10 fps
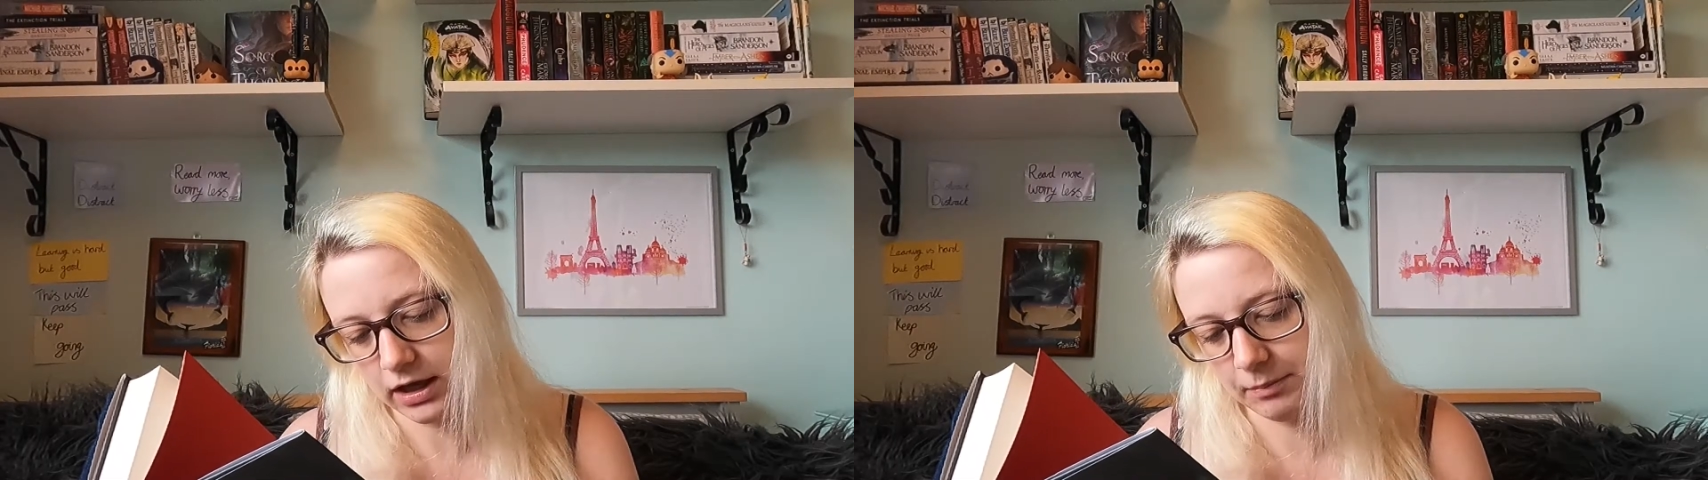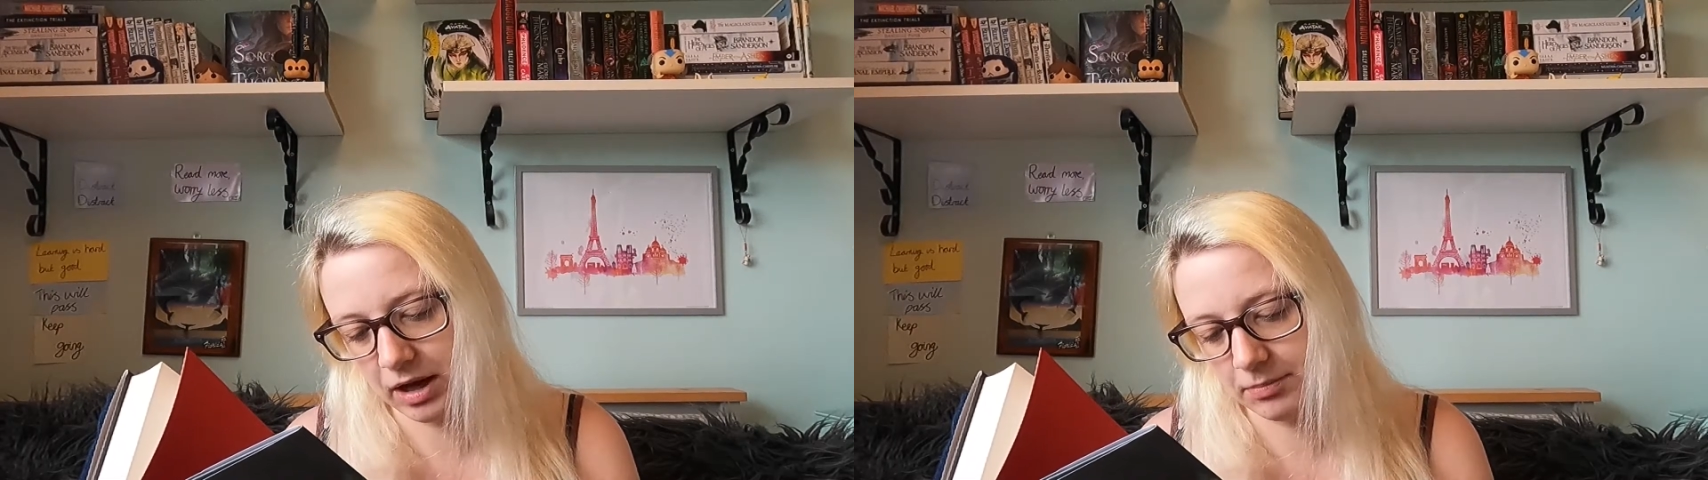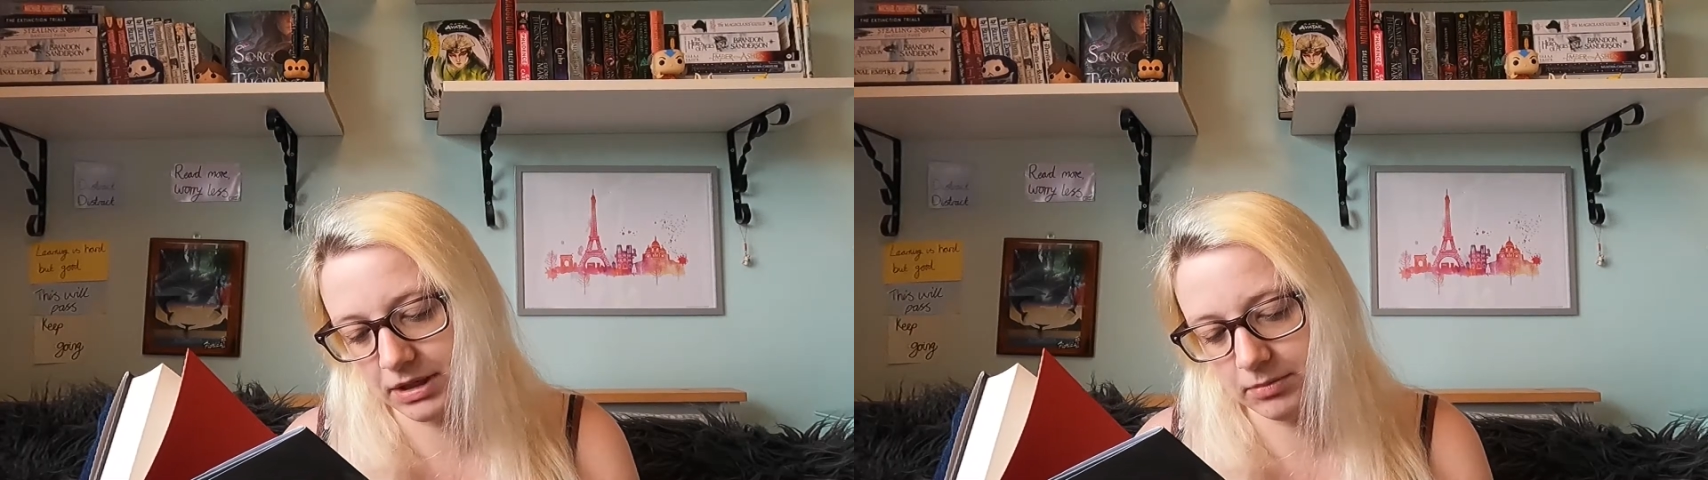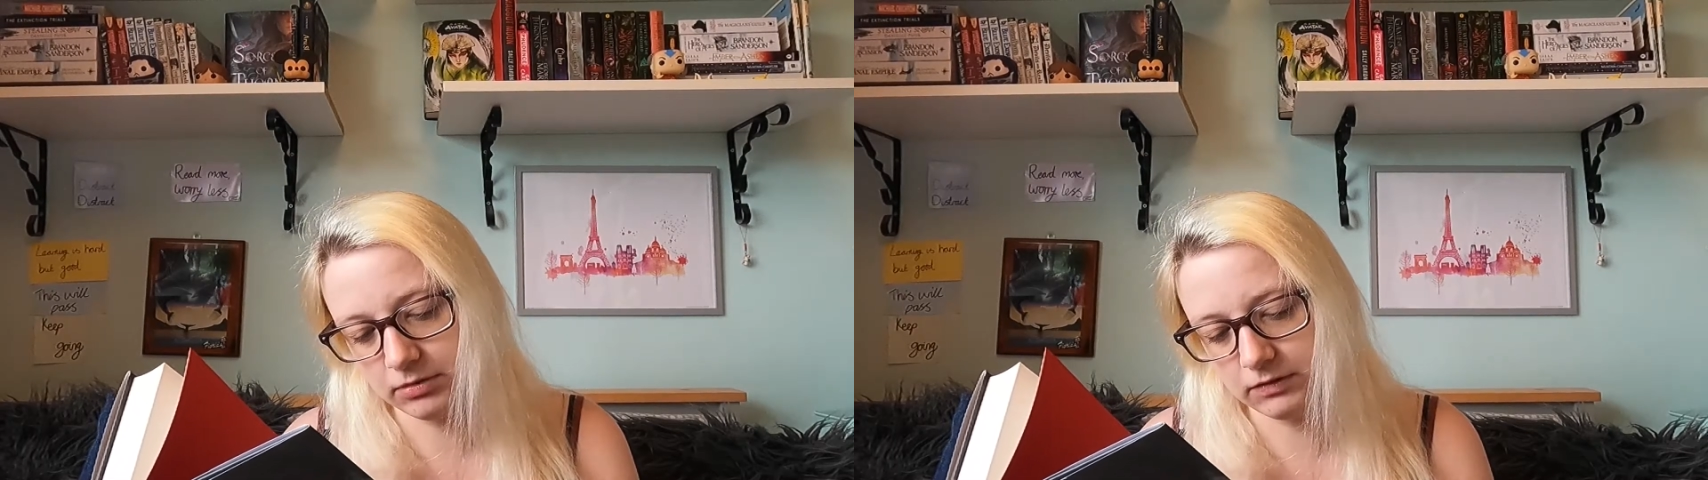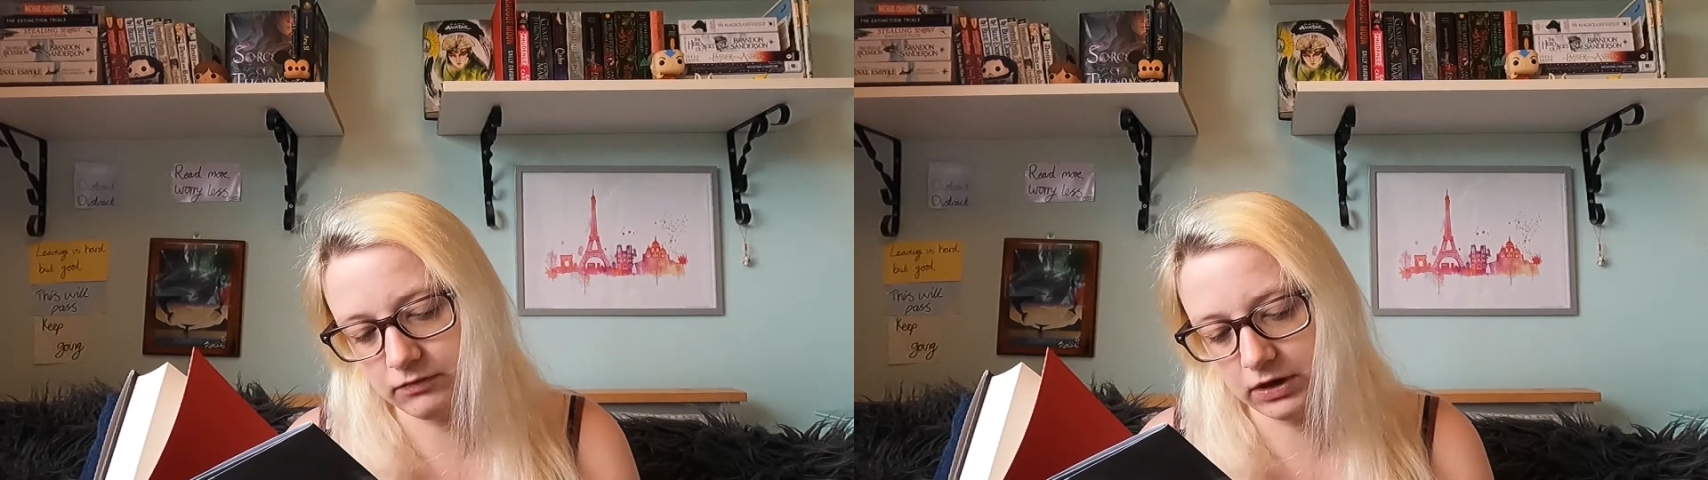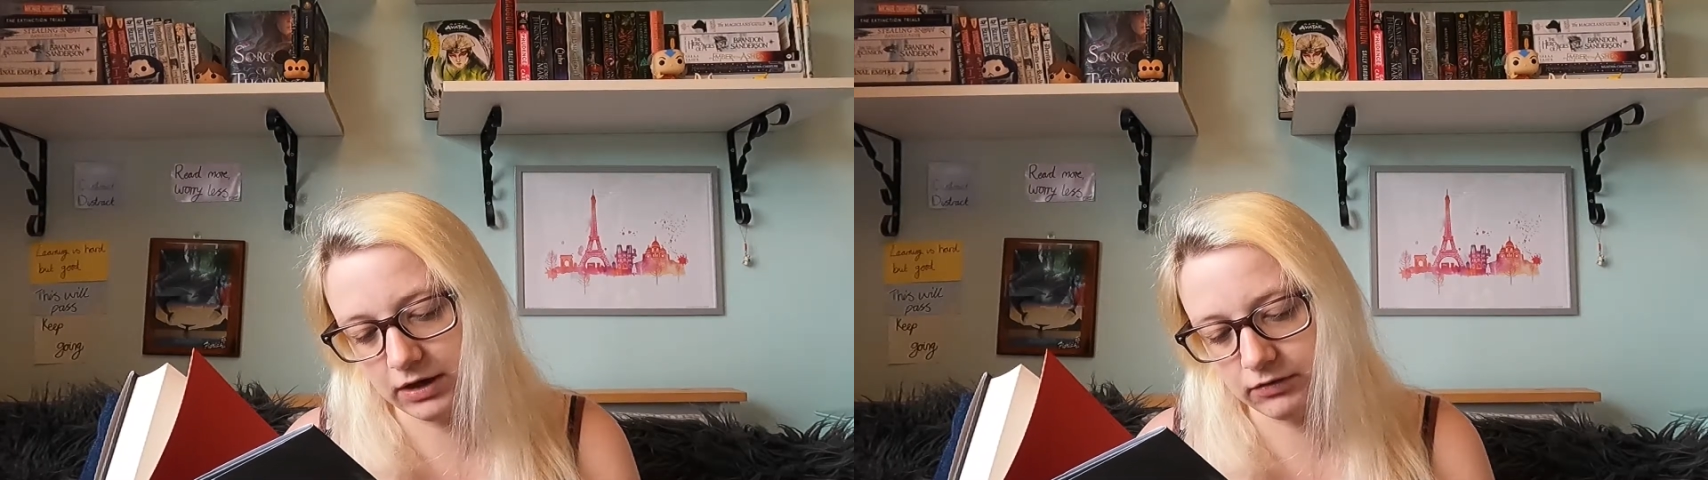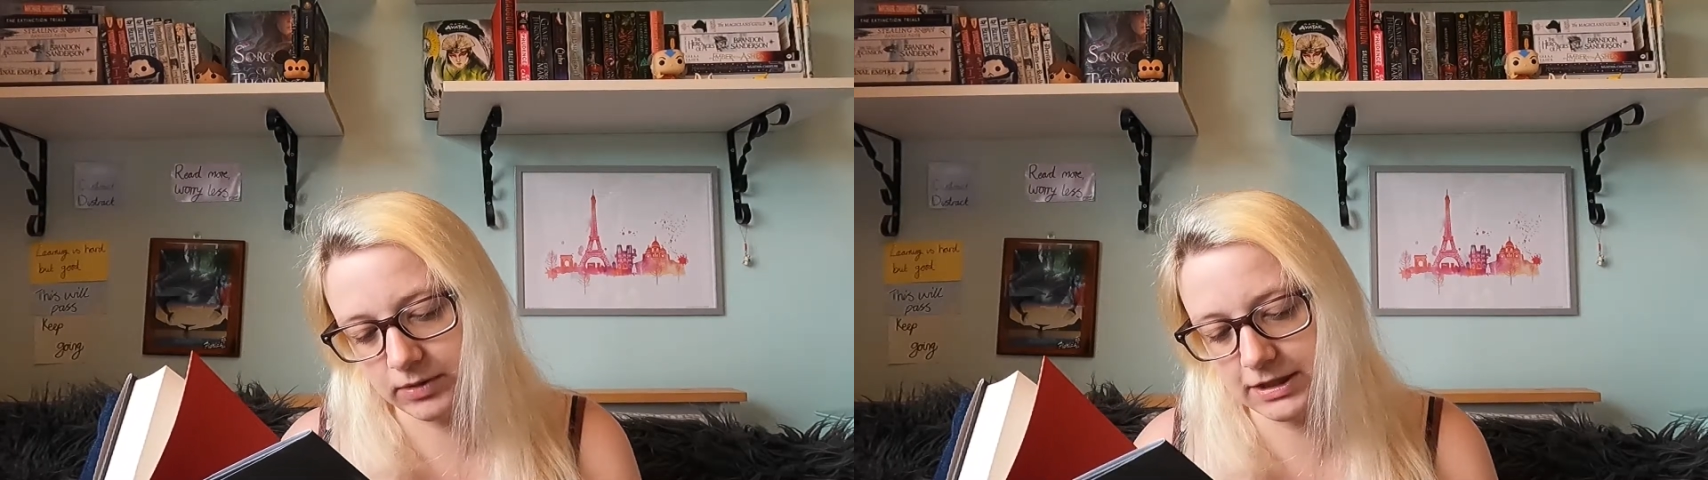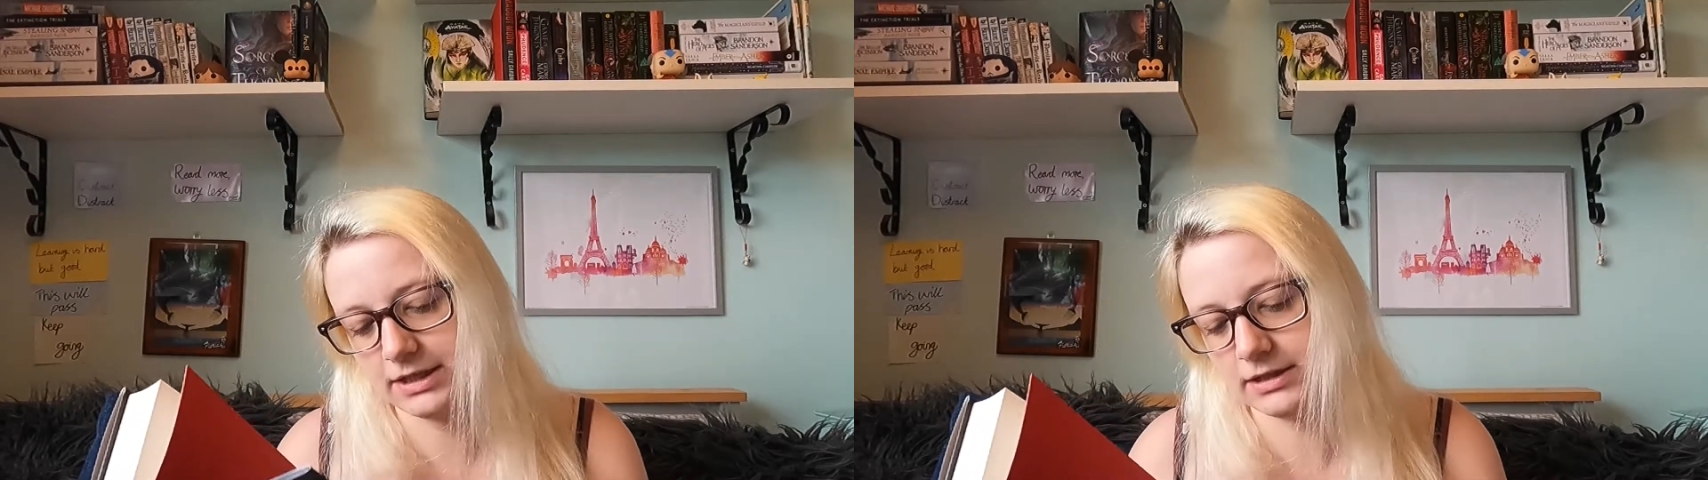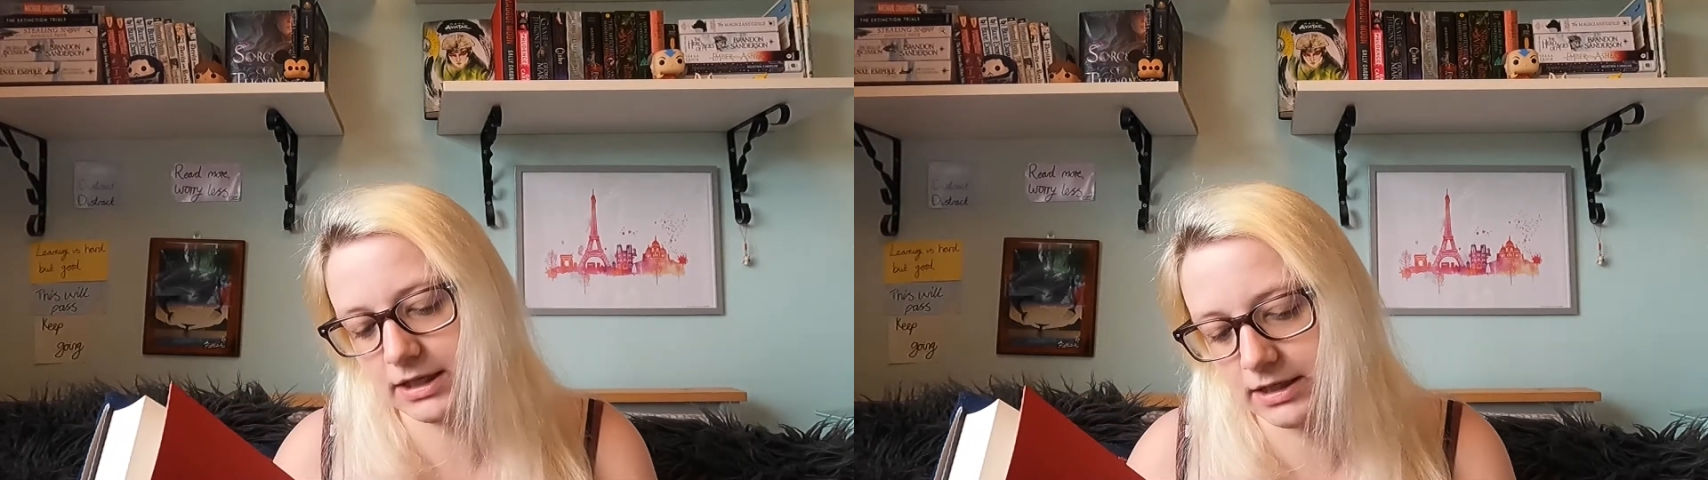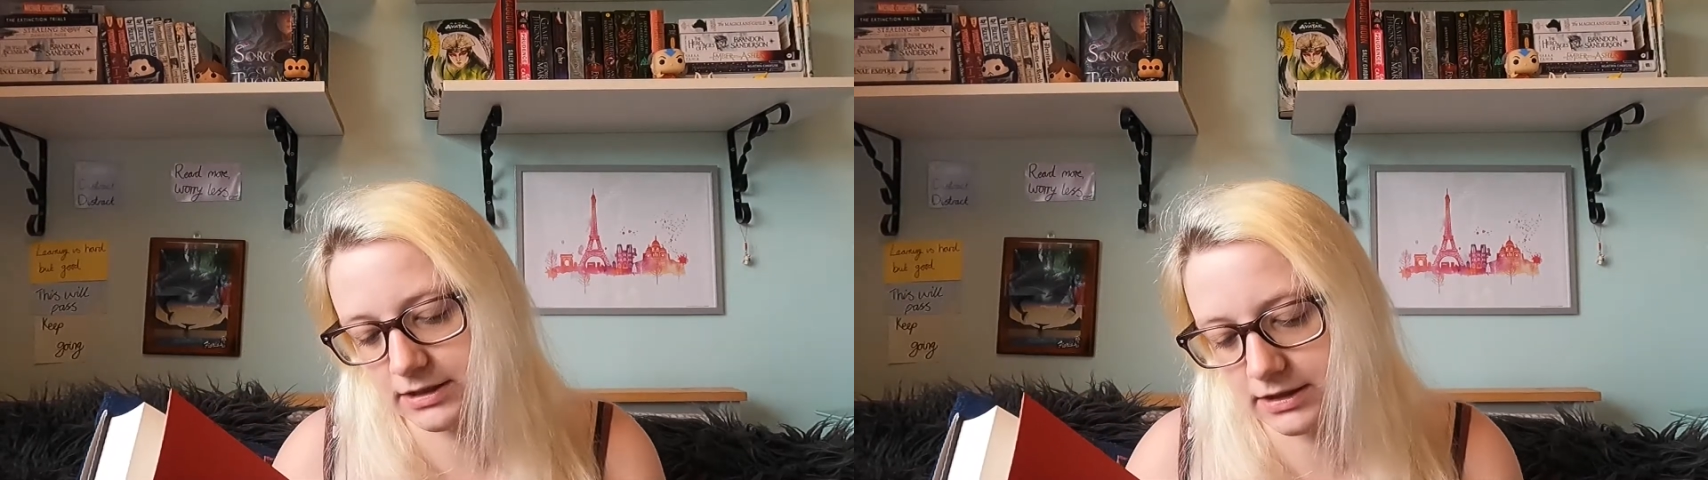about people in flight from the
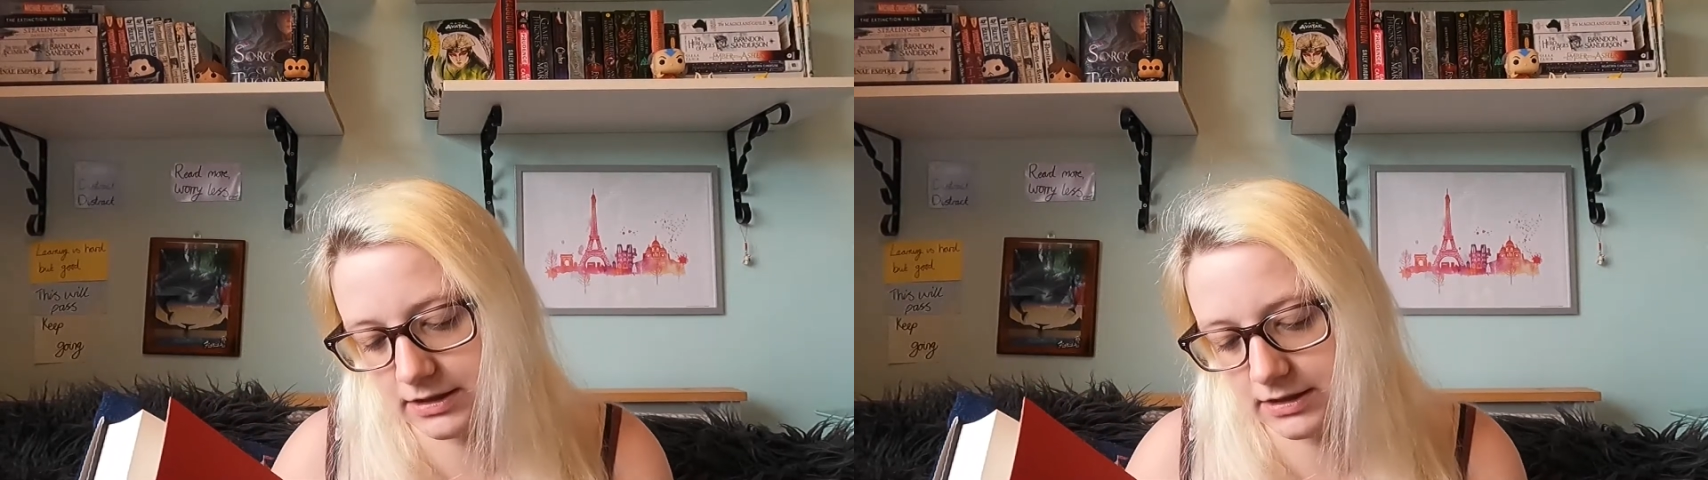destinies